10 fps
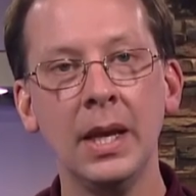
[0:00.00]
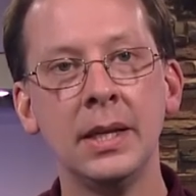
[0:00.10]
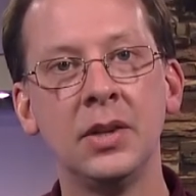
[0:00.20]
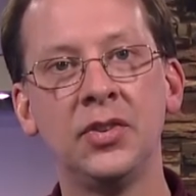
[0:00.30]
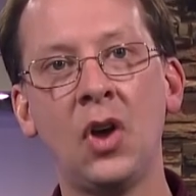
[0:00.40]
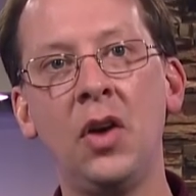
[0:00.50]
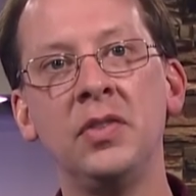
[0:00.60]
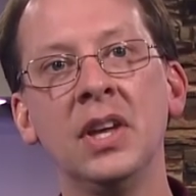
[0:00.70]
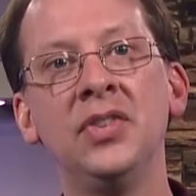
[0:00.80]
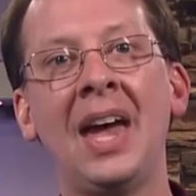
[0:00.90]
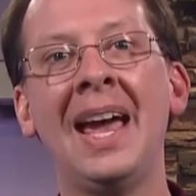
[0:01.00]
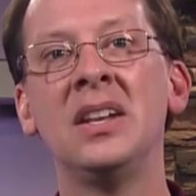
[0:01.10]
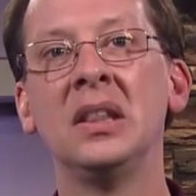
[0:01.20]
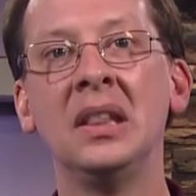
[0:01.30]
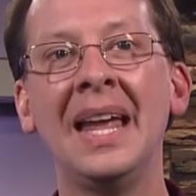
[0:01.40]
Now, to solve this, I had
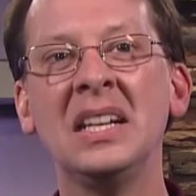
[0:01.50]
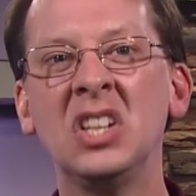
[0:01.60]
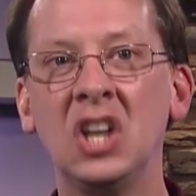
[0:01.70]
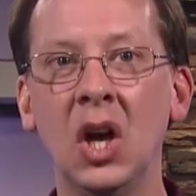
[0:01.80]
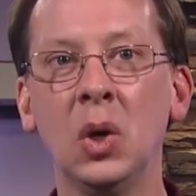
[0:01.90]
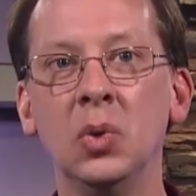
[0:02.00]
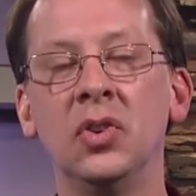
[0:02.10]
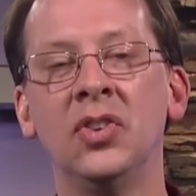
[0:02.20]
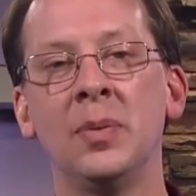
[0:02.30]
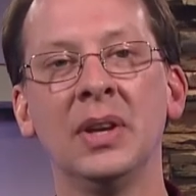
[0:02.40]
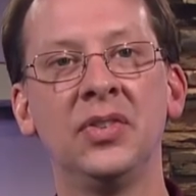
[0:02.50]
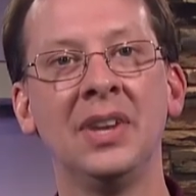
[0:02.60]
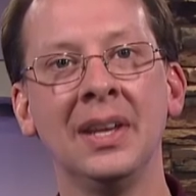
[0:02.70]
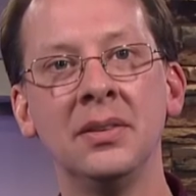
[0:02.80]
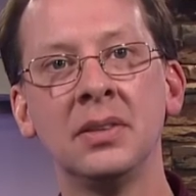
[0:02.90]
to let go to some
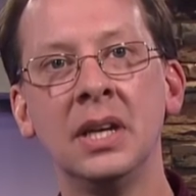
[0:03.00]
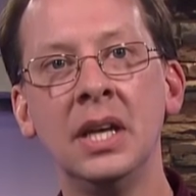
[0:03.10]
extent.